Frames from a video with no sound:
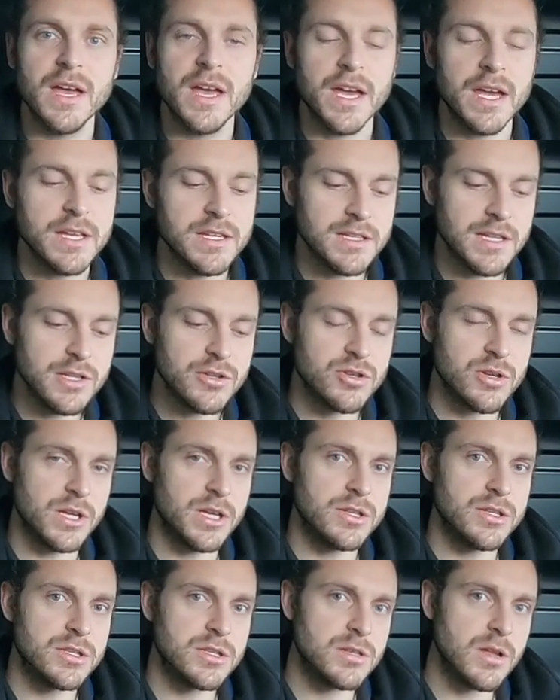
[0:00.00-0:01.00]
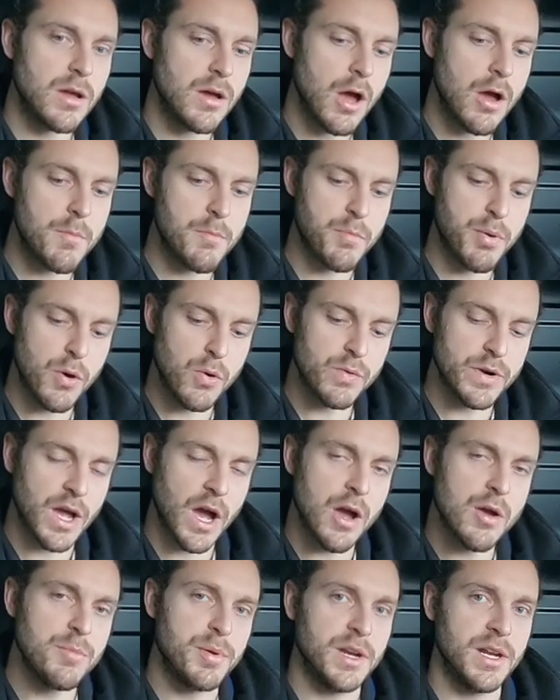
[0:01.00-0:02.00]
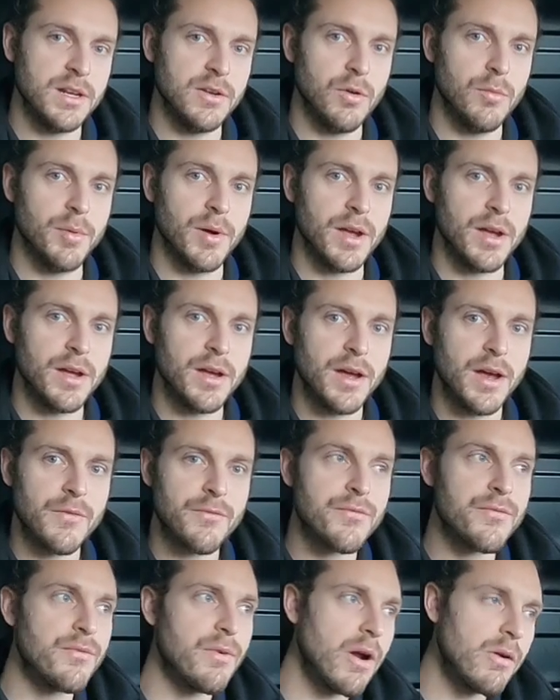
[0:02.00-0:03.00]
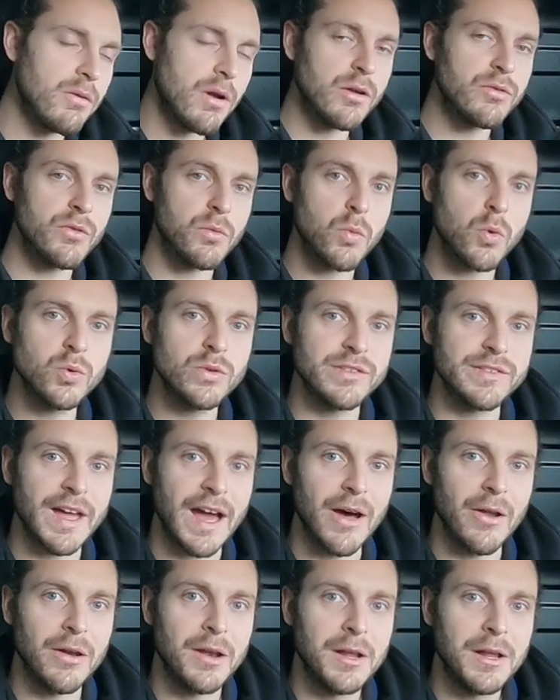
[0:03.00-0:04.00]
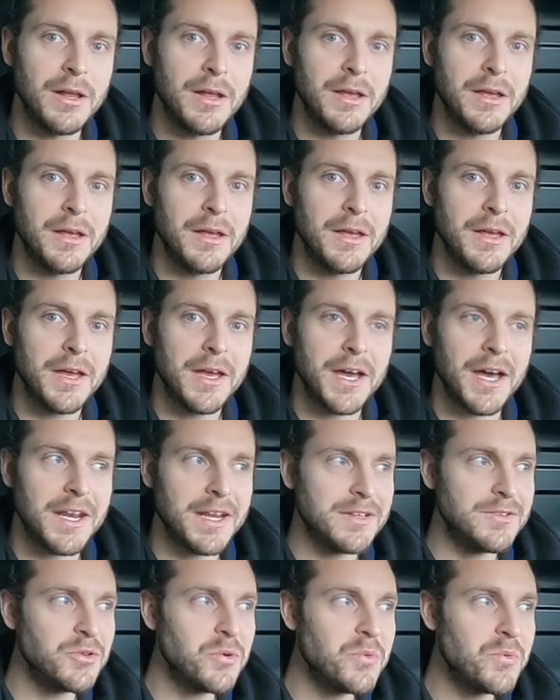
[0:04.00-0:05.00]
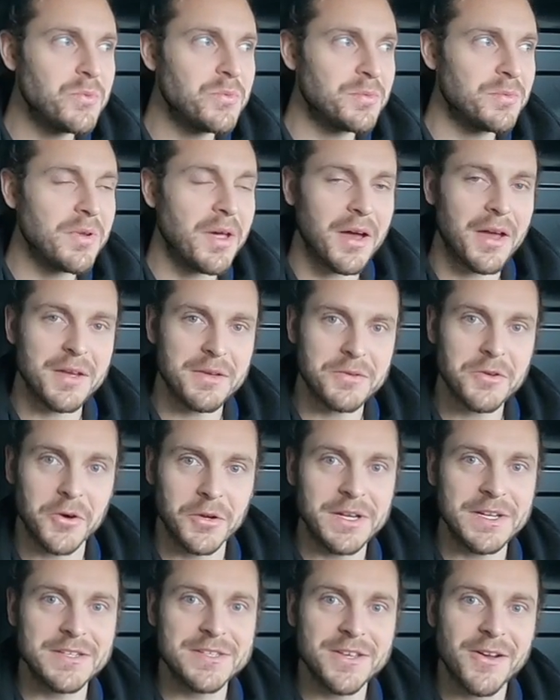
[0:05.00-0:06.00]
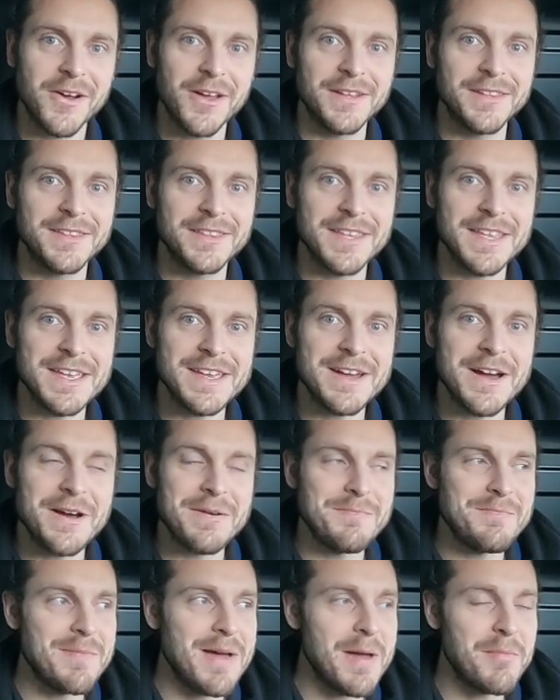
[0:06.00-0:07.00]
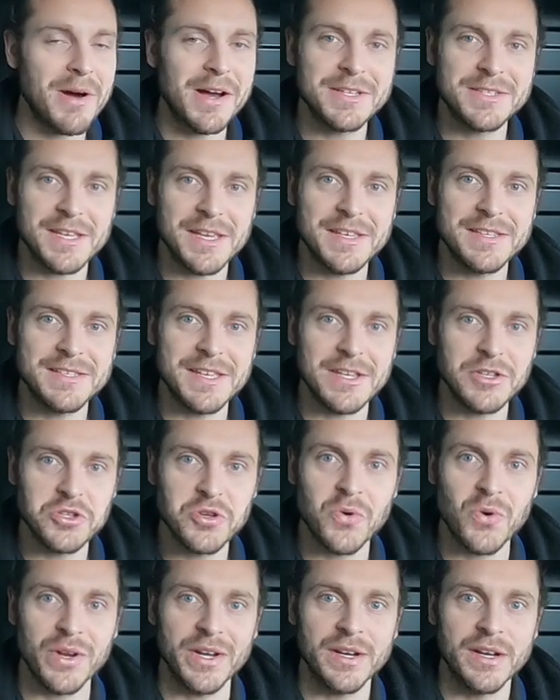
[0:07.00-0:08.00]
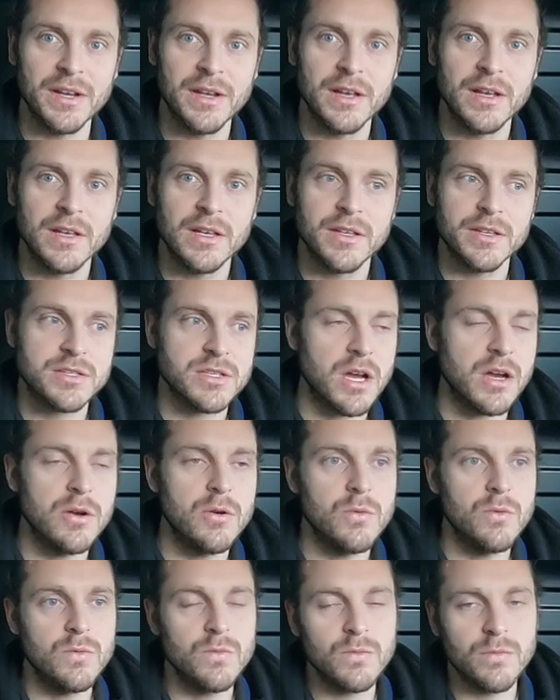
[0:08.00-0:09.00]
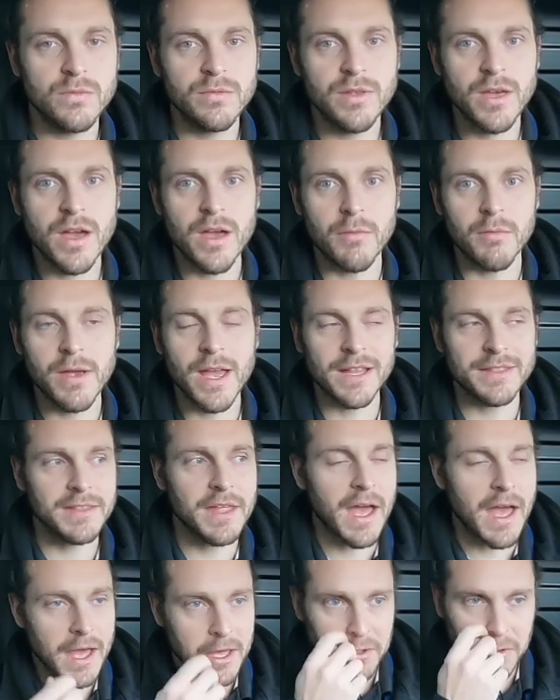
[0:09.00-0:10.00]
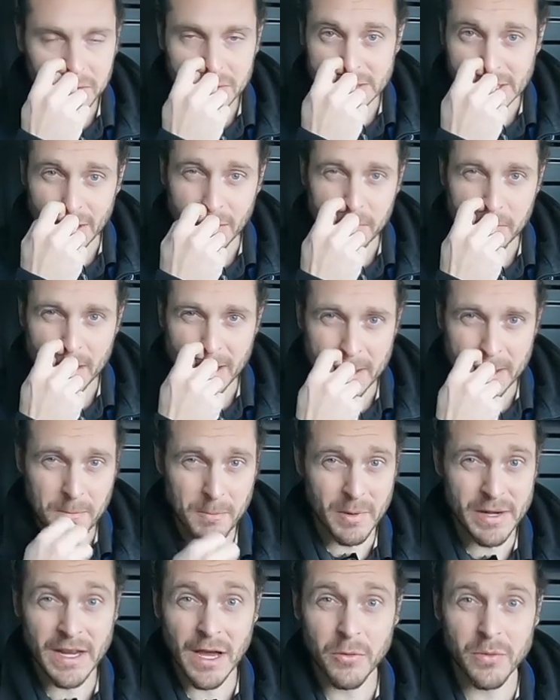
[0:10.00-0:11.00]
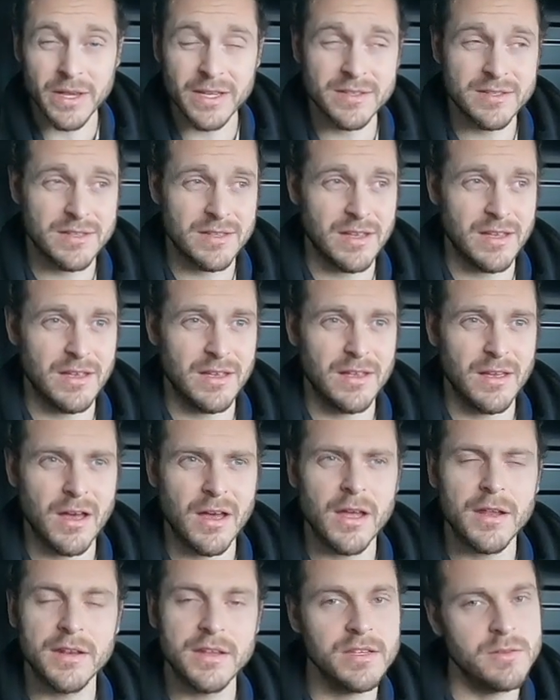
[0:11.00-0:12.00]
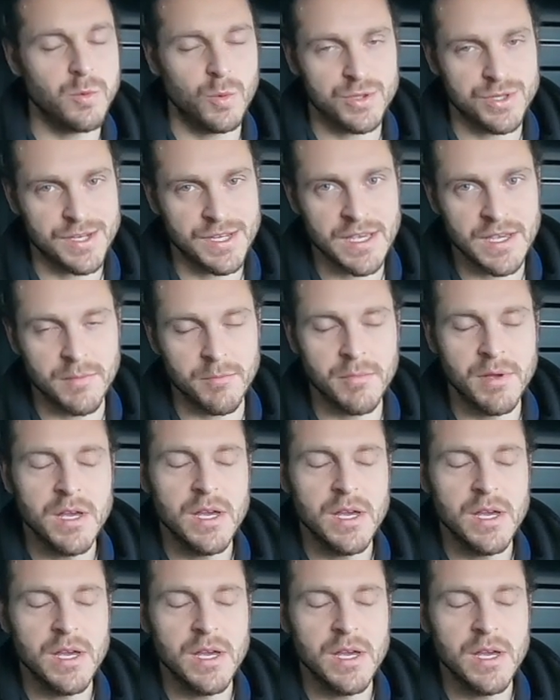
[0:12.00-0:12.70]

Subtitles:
He's literally just pulled it open a little bit and thrown loads of water down. And it's all like gone inside the MICC join. So yeah, we had that. And also we noticed that this wasn't him.